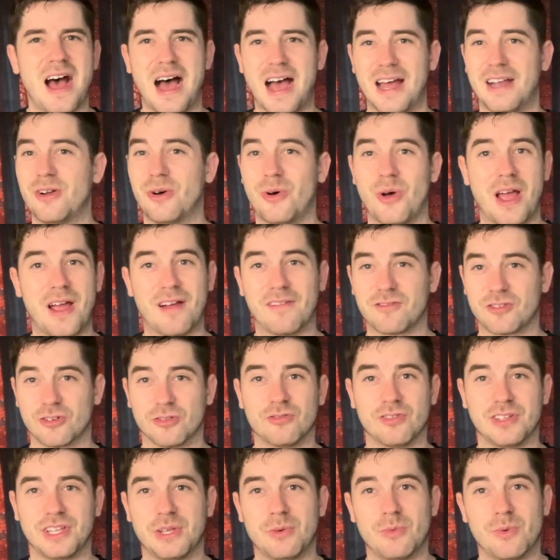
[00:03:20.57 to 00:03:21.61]
I don't ever
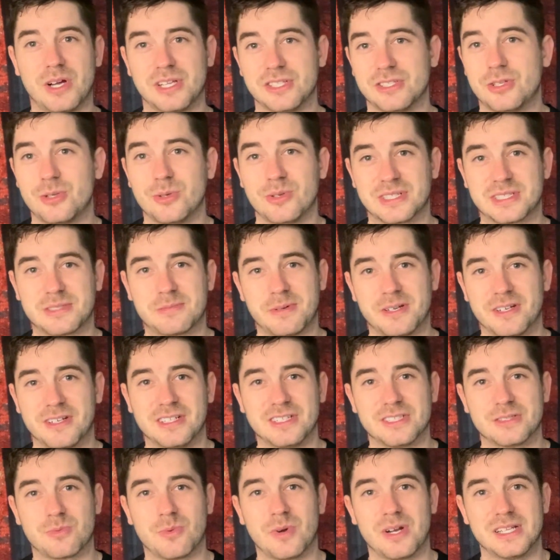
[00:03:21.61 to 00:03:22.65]
really want to
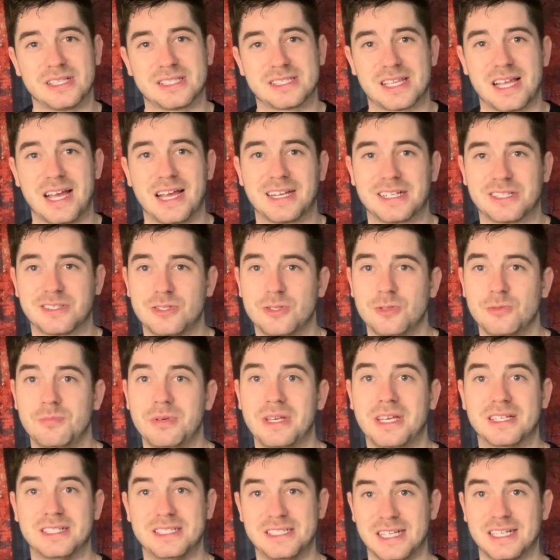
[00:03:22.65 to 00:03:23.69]
experience what it's like to
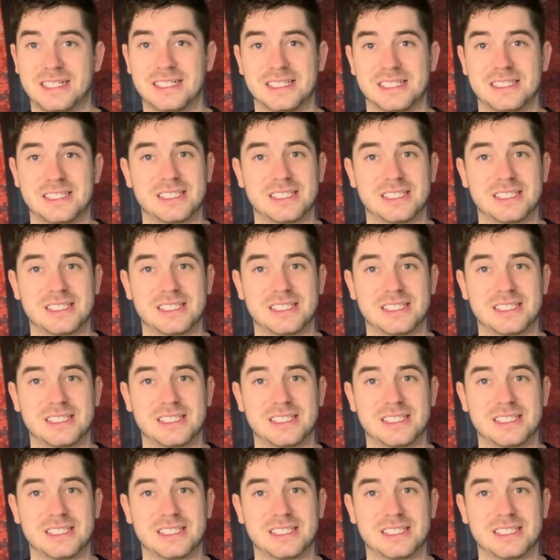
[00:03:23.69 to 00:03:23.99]
be addicted